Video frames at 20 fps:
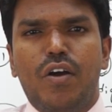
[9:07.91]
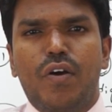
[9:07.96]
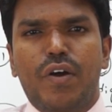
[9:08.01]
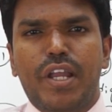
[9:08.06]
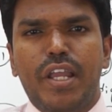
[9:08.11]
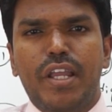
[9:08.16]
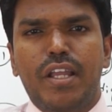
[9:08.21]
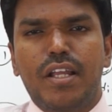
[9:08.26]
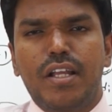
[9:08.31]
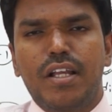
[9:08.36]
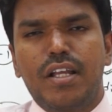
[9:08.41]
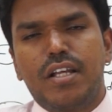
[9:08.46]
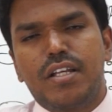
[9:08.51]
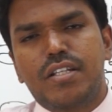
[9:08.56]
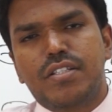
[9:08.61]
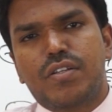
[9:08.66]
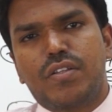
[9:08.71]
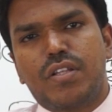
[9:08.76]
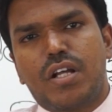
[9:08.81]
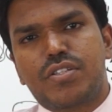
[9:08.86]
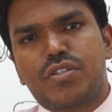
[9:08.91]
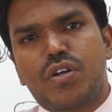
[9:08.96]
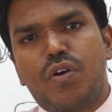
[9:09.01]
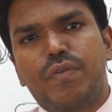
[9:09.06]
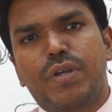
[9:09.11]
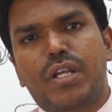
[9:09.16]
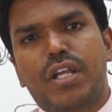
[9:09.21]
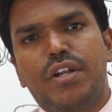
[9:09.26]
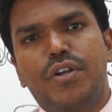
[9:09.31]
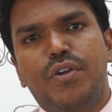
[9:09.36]
Okay, so that's how
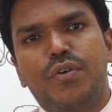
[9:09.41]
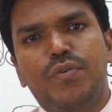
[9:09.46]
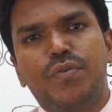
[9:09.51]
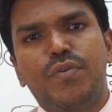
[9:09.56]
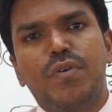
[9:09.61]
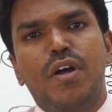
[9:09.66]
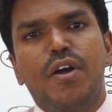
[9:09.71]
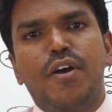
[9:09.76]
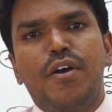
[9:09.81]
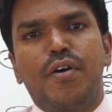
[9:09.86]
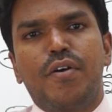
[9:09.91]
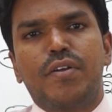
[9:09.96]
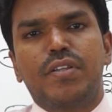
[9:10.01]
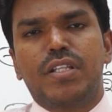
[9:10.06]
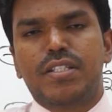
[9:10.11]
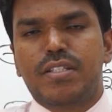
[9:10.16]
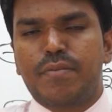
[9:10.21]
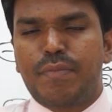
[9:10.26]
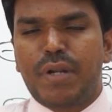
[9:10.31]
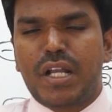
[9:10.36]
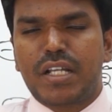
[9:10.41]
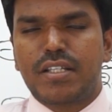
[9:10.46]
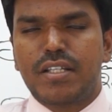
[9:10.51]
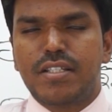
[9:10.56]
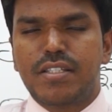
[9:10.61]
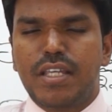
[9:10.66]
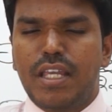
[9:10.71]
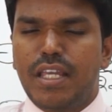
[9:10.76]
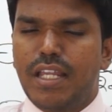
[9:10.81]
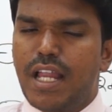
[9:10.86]
we can do the
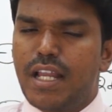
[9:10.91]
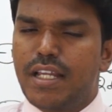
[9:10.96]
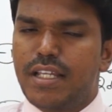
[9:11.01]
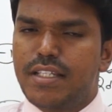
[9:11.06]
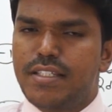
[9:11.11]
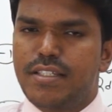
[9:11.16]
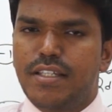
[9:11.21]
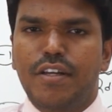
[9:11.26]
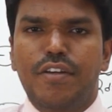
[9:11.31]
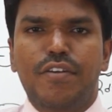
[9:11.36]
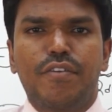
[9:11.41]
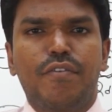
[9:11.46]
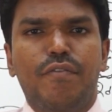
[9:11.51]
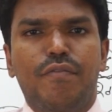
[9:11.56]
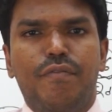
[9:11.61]
subtractions in an easier